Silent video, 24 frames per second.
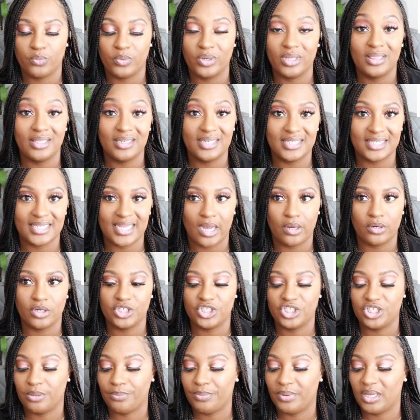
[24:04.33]
with discounted
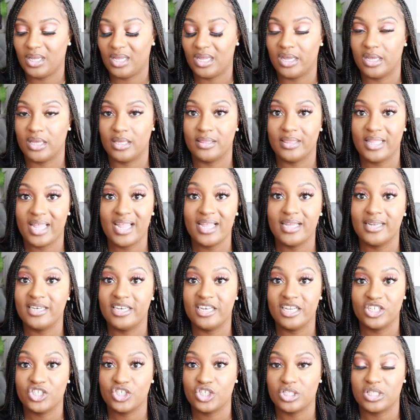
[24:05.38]
shipping, and they
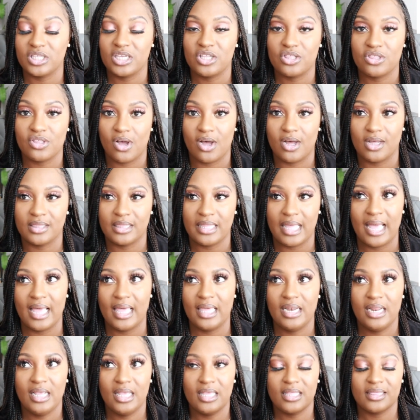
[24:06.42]
initially thought
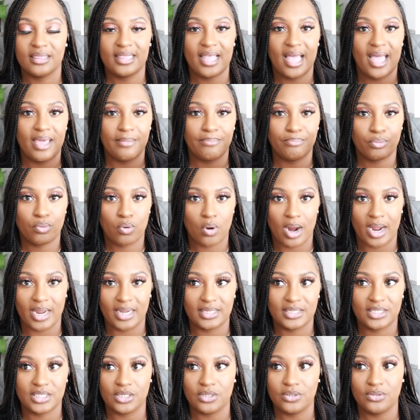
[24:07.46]
that
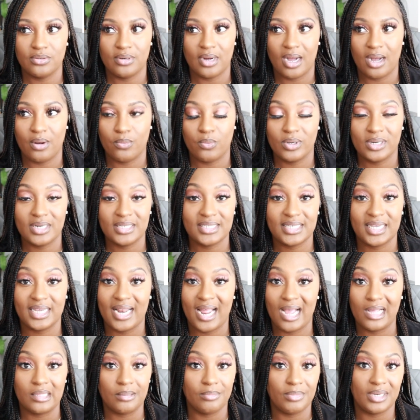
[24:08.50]
price, so I want to say it
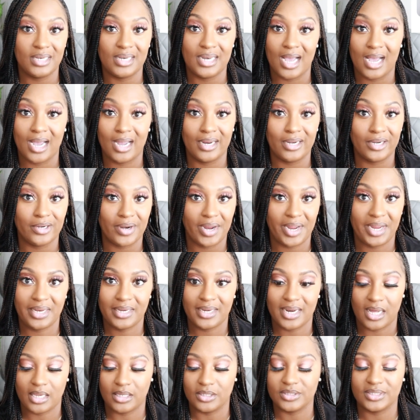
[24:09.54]
had to have been $9 or
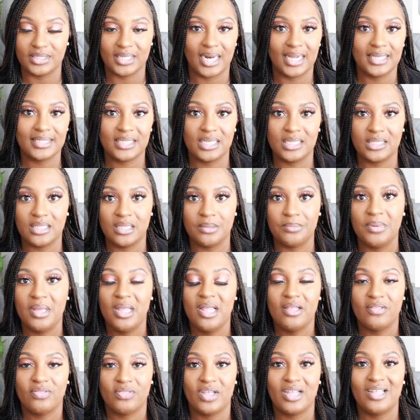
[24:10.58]
$8 that I sent them.
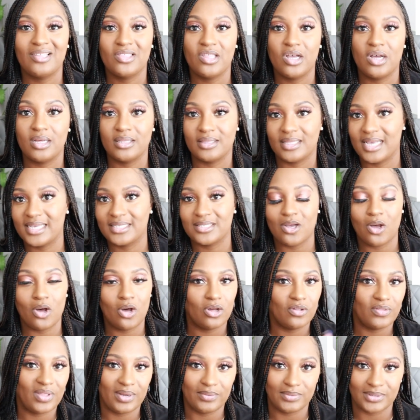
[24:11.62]
They thought that's
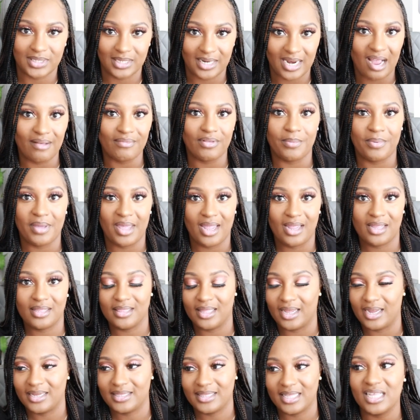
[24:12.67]
all they was gonna have to pay.
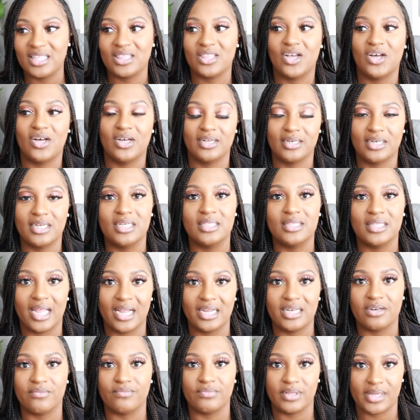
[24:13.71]
Like, they thought
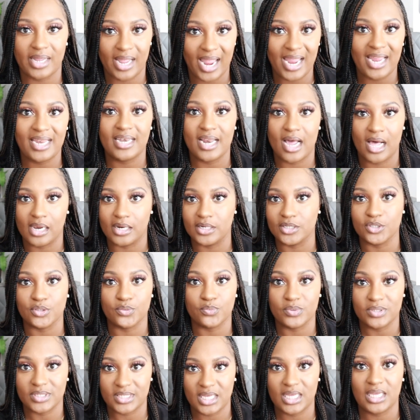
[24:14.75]
collectively $8
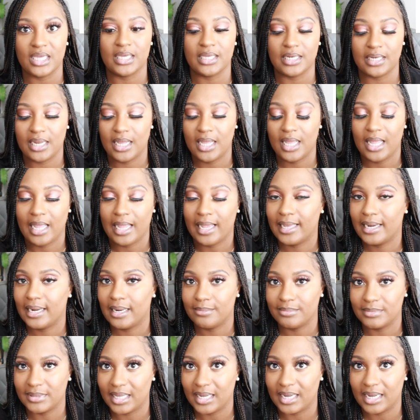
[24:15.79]
was it, and
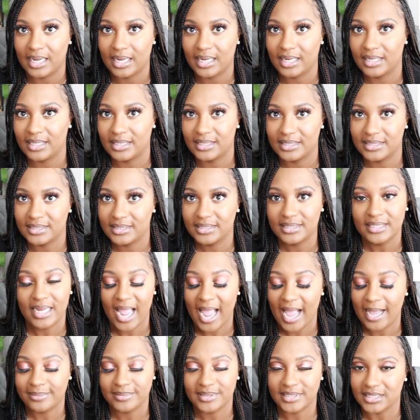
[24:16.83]
I'm like,
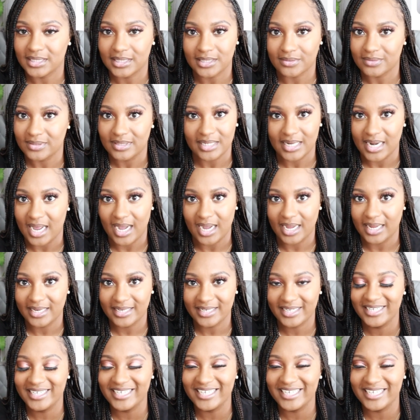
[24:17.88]
absolutely not.